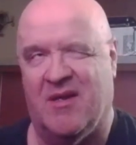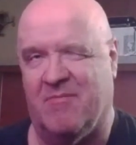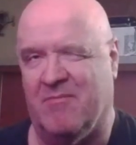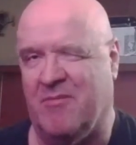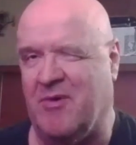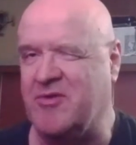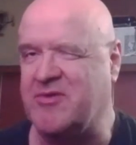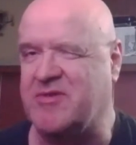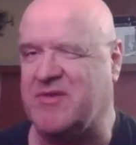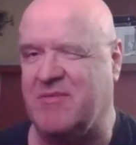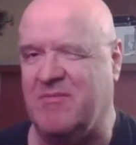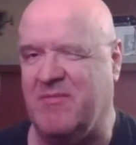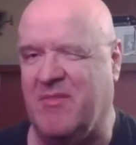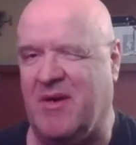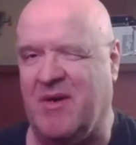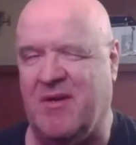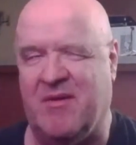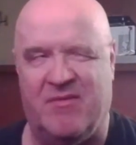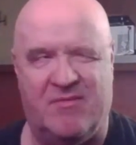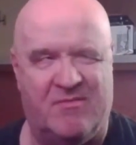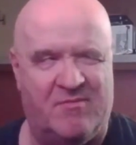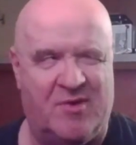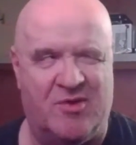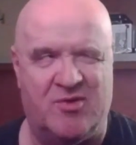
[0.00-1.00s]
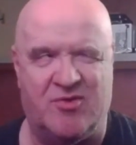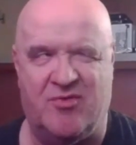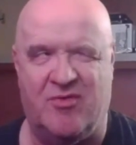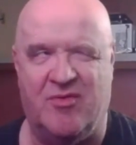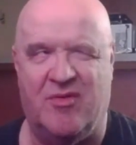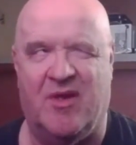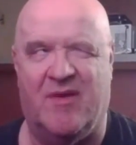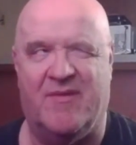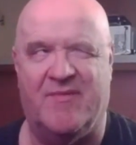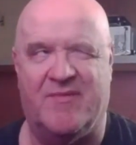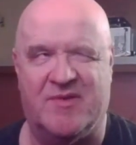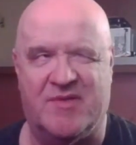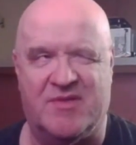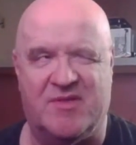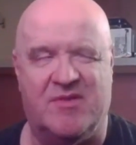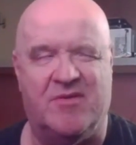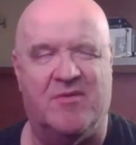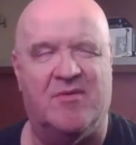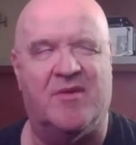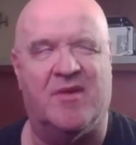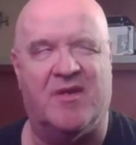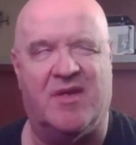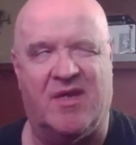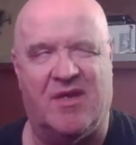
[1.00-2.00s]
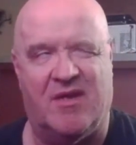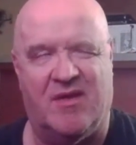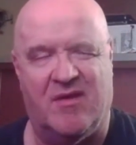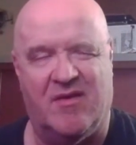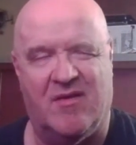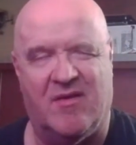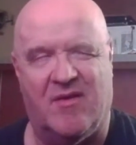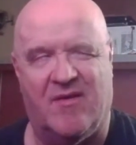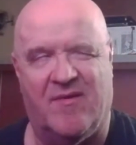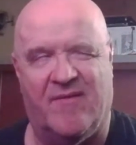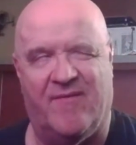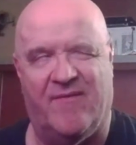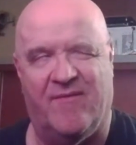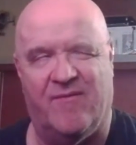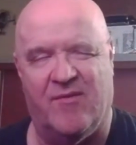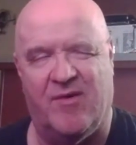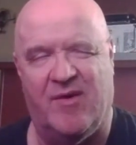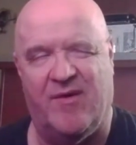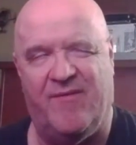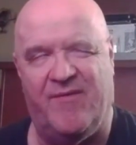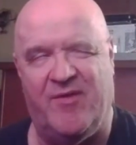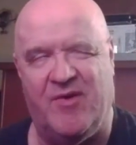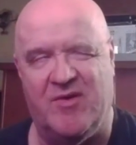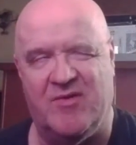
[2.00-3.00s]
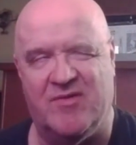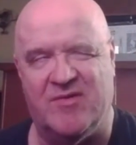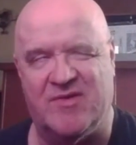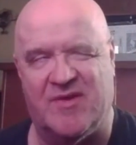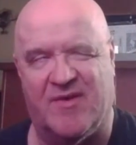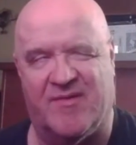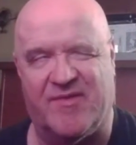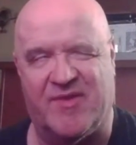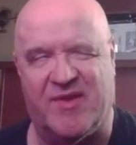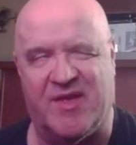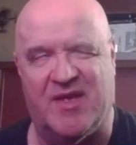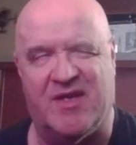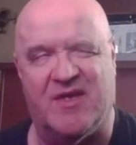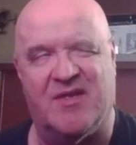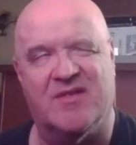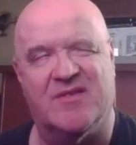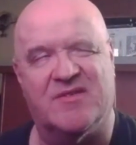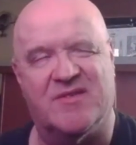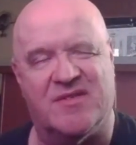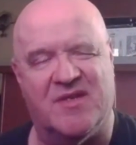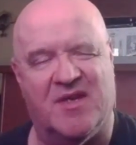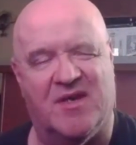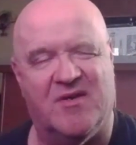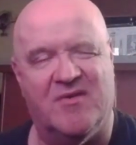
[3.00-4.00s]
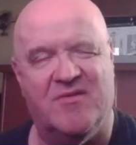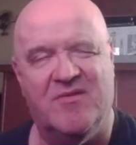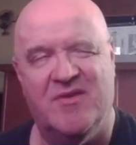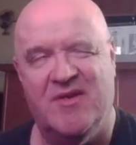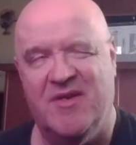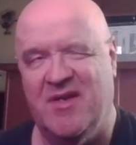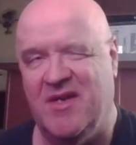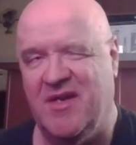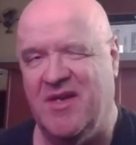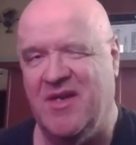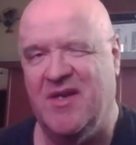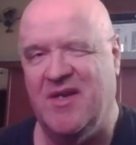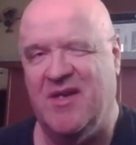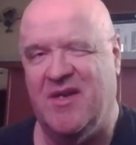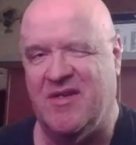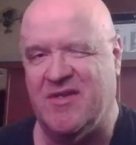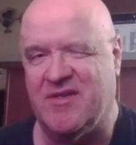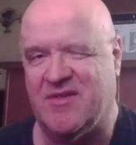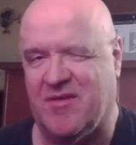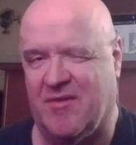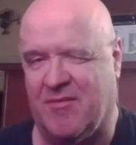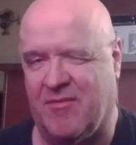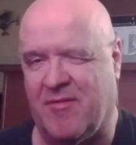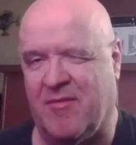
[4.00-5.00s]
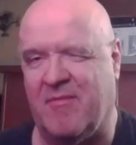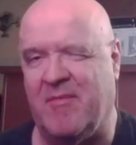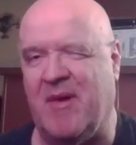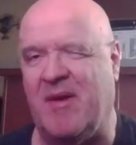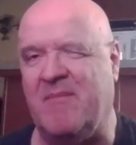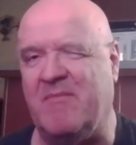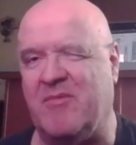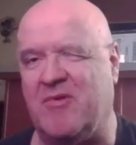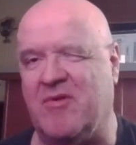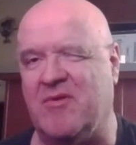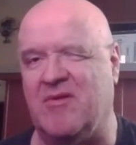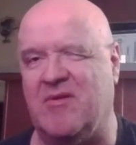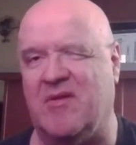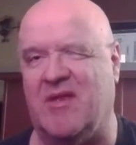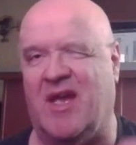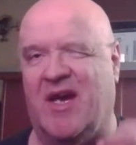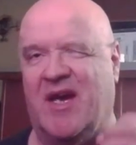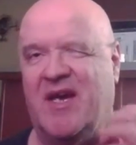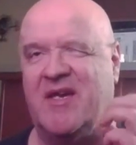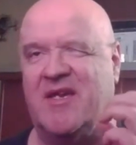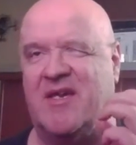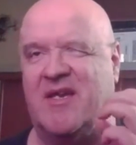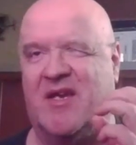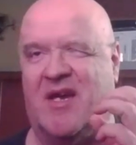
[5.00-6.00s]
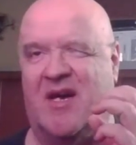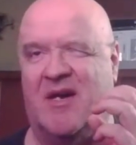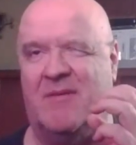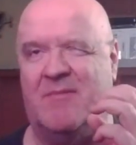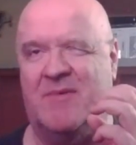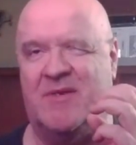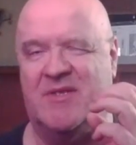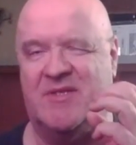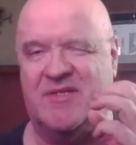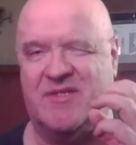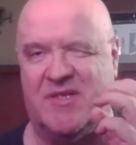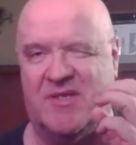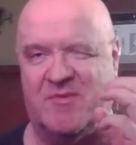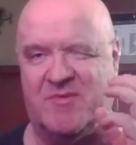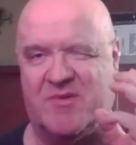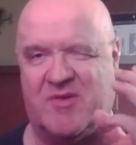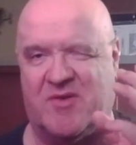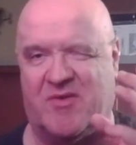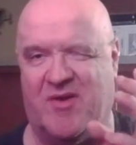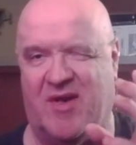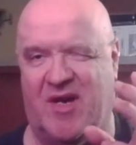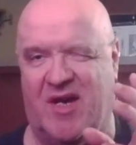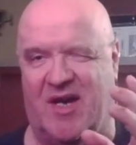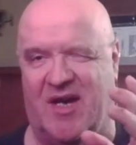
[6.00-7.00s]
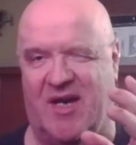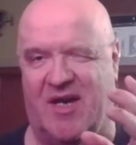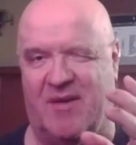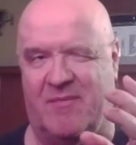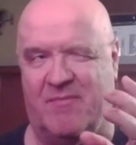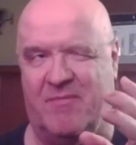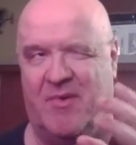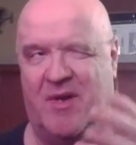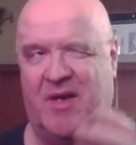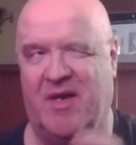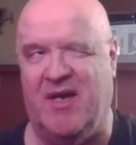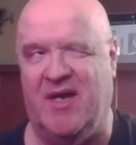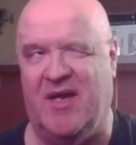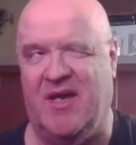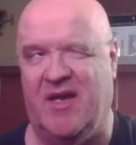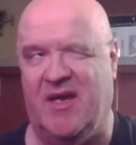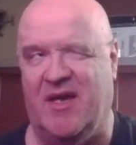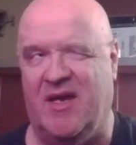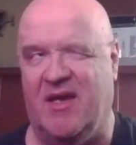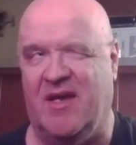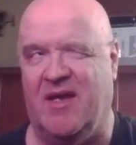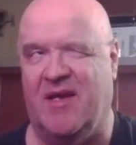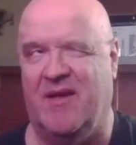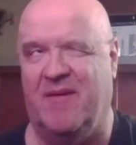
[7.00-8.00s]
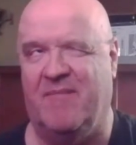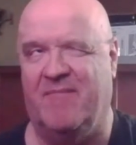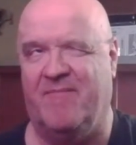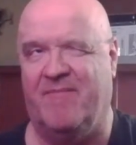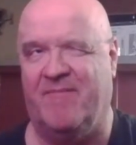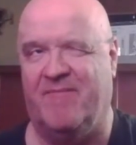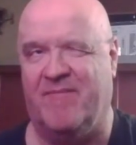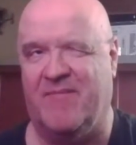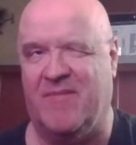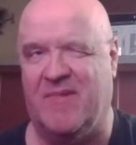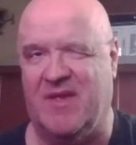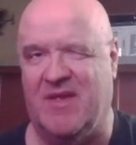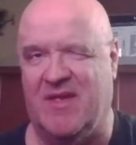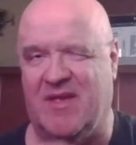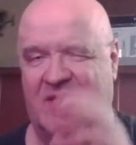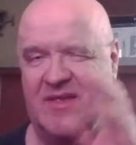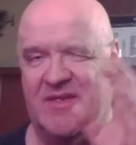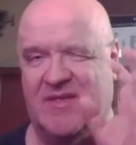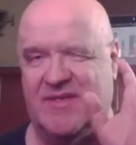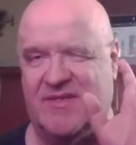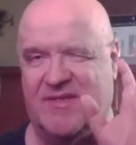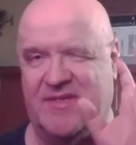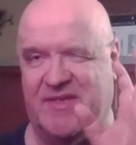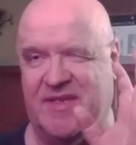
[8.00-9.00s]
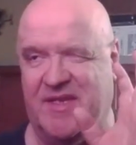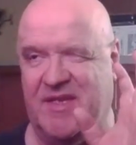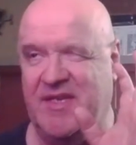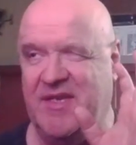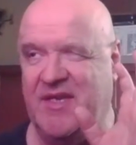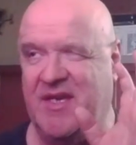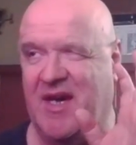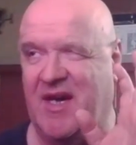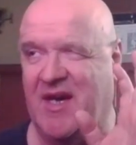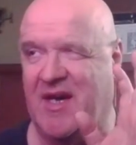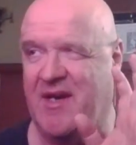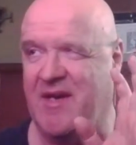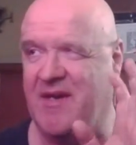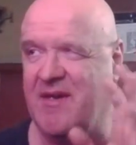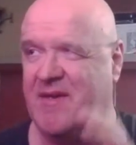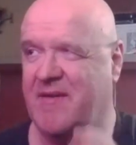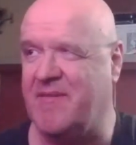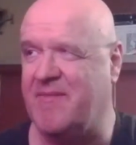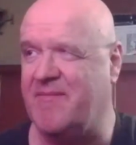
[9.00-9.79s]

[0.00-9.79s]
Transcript: Most of my true love is doing reviews of things. So remember, like, comment, subscribe. See ya.